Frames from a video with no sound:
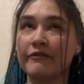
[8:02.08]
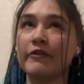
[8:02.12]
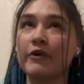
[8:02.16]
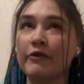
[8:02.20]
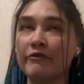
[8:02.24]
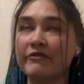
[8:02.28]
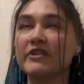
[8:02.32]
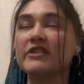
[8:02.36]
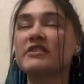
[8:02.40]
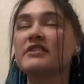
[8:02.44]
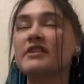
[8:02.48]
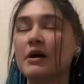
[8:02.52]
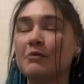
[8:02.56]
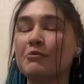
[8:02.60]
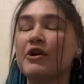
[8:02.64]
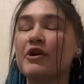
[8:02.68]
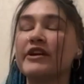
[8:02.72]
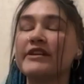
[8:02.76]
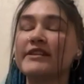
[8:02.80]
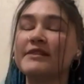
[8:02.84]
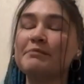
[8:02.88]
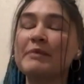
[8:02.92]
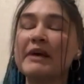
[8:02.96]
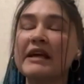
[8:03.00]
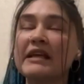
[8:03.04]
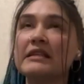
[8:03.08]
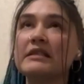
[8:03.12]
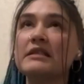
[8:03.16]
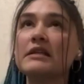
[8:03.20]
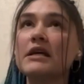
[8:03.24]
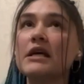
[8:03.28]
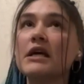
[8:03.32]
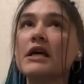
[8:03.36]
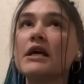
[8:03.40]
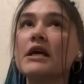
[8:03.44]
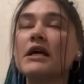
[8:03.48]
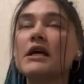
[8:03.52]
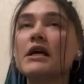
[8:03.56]
of the summer. I spent
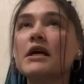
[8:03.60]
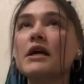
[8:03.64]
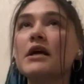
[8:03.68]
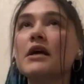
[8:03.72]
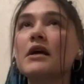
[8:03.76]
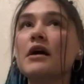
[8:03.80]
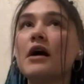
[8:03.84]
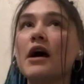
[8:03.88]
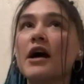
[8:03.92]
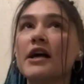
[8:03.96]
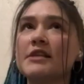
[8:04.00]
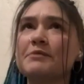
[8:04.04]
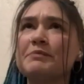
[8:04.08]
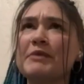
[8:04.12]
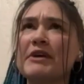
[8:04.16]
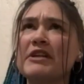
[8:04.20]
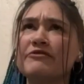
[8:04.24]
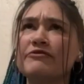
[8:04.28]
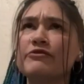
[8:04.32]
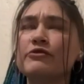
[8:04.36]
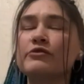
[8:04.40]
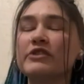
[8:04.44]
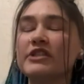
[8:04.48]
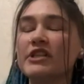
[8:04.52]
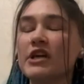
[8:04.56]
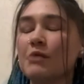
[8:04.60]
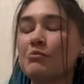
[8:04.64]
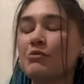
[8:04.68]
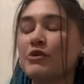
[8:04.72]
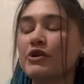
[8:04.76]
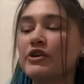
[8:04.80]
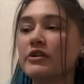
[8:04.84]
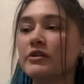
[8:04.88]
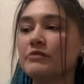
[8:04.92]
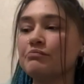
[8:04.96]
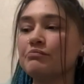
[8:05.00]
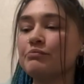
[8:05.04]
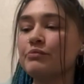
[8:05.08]
I spent full summer
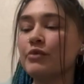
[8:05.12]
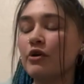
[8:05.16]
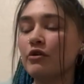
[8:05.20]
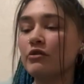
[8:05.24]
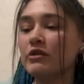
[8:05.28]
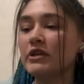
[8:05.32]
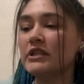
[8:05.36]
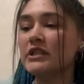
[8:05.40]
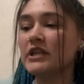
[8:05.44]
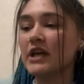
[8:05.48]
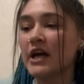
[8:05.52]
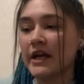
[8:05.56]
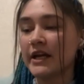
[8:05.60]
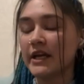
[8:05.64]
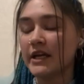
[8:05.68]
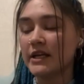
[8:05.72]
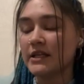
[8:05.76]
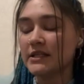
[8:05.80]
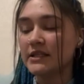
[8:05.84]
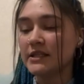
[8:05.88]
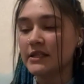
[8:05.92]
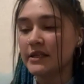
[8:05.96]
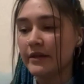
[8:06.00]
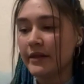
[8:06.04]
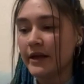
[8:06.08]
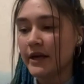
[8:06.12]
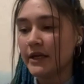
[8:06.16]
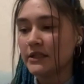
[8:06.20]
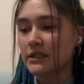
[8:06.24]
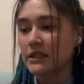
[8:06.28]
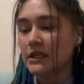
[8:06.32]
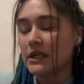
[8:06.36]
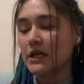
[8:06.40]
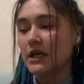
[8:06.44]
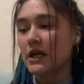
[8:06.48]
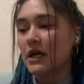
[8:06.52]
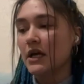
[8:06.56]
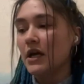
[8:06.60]
in Poland. I can see that
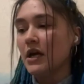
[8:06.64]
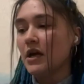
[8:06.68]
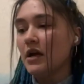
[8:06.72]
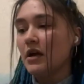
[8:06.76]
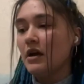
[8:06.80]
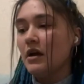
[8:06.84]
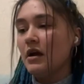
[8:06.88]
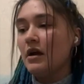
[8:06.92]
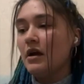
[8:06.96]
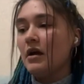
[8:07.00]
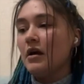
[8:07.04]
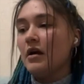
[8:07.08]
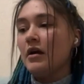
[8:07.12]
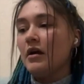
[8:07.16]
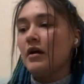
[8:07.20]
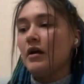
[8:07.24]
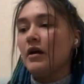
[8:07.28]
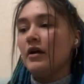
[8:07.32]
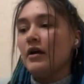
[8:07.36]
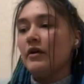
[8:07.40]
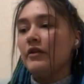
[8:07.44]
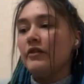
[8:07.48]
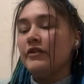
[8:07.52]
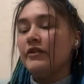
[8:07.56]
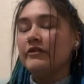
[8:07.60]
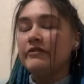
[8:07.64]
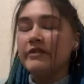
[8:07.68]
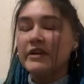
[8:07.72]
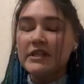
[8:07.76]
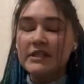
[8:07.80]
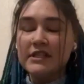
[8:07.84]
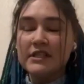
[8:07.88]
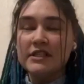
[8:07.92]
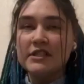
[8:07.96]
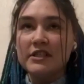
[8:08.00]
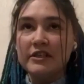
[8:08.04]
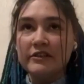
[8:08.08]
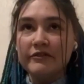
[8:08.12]
there
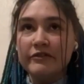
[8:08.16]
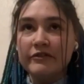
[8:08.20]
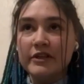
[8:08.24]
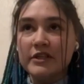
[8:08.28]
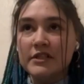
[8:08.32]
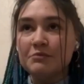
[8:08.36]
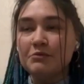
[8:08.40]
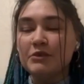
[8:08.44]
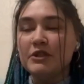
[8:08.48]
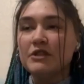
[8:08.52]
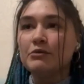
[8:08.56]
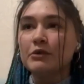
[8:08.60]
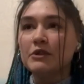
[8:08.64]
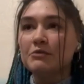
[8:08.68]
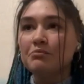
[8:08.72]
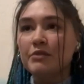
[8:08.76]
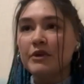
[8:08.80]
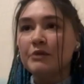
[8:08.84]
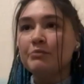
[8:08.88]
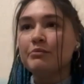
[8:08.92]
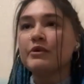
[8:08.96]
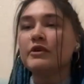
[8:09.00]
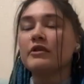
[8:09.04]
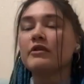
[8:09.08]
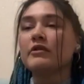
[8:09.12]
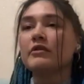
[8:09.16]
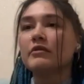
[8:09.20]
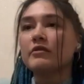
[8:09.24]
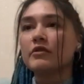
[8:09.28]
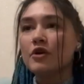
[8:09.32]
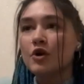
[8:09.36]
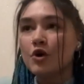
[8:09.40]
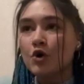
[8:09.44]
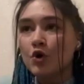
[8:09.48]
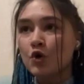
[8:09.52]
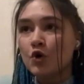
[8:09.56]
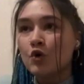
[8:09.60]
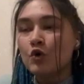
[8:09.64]
is a difference between people
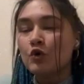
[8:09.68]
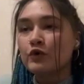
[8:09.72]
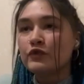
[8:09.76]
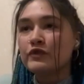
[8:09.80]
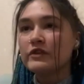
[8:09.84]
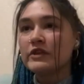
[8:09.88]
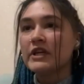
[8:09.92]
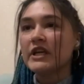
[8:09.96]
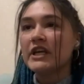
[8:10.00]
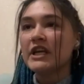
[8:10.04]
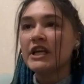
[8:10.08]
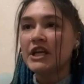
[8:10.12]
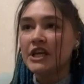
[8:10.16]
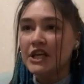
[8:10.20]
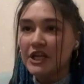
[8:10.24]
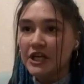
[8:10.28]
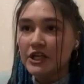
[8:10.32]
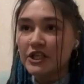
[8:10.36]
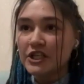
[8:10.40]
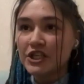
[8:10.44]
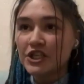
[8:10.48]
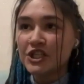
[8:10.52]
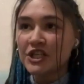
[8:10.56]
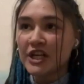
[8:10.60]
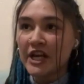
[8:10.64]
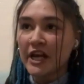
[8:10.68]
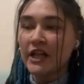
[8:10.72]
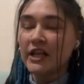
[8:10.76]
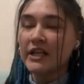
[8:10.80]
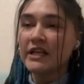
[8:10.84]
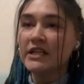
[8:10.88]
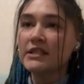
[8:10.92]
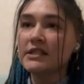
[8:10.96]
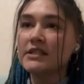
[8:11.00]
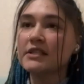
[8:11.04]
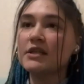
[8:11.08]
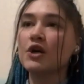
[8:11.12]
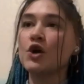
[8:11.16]
who hear
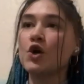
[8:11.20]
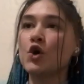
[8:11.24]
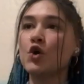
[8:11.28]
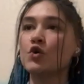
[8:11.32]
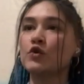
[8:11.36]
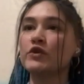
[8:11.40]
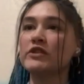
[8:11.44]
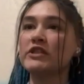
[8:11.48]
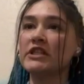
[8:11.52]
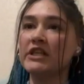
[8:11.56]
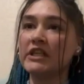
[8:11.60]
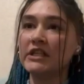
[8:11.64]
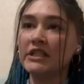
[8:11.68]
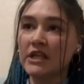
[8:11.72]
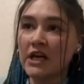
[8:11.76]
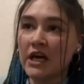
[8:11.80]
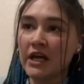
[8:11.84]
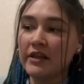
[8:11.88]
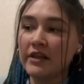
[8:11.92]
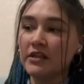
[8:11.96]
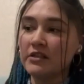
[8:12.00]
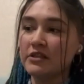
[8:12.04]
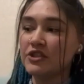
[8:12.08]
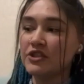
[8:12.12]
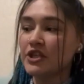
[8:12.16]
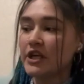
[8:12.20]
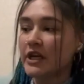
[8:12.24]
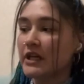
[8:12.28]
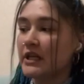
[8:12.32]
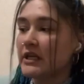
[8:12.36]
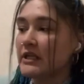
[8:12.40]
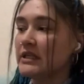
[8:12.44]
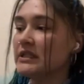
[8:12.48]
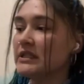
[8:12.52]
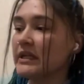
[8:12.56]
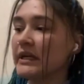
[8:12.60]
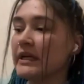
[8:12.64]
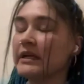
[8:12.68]
Shellings, who sit under
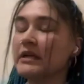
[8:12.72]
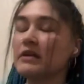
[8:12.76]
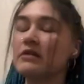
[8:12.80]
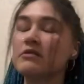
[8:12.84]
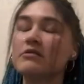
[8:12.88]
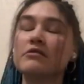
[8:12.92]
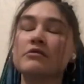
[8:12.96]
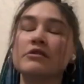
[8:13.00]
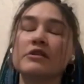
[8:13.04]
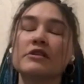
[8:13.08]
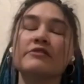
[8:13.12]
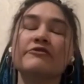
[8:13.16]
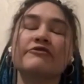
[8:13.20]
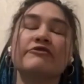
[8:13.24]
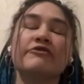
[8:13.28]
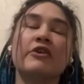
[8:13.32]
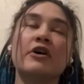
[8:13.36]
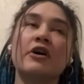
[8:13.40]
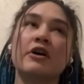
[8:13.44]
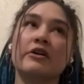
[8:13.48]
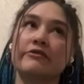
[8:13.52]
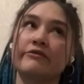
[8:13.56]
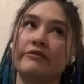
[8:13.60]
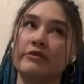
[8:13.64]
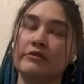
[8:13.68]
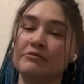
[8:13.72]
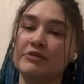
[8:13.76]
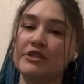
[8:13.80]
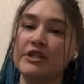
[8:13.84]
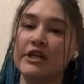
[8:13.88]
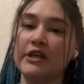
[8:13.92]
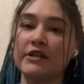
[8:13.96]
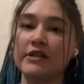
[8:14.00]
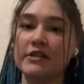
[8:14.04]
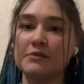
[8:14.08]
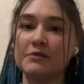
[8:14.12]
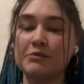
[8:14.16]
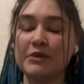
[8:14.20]
Shellings, and who is far from
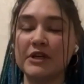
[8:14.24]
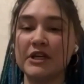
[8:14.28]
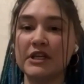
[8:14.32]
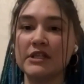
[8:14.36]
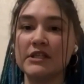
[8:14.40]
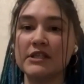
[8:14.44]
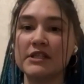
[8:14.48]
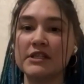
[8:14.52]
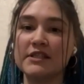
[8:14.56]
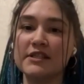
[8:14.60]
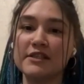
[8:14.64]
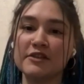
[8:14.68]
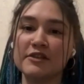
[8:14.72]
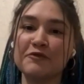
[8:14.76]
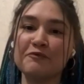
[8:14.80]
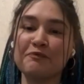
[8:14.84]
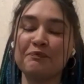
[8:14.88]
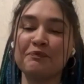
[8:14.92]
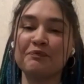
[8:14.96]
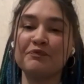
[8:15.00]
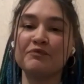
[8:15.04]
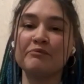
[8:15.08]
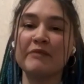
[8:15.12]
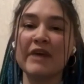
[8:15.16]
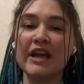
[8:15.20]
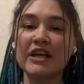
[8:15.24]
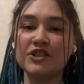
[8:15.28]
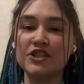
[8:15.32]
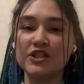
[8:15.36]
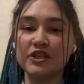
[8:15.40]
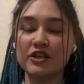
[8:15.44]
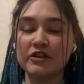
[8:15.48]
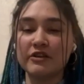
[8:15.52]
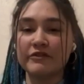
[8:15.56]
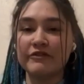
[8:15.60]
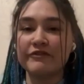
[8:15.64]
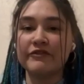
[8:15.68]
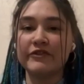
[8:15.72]
Shellings, because it's a
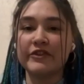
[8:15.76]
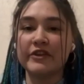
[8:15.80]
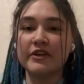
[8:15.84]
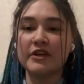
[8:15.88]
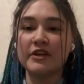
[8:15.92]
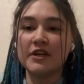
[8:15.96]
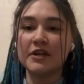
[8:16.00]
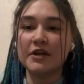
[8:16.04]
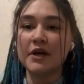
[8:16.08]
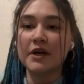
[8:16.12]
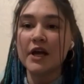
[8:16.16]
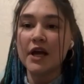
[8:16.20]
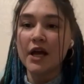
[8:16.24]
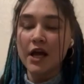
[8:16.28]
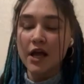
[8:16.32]
magic of the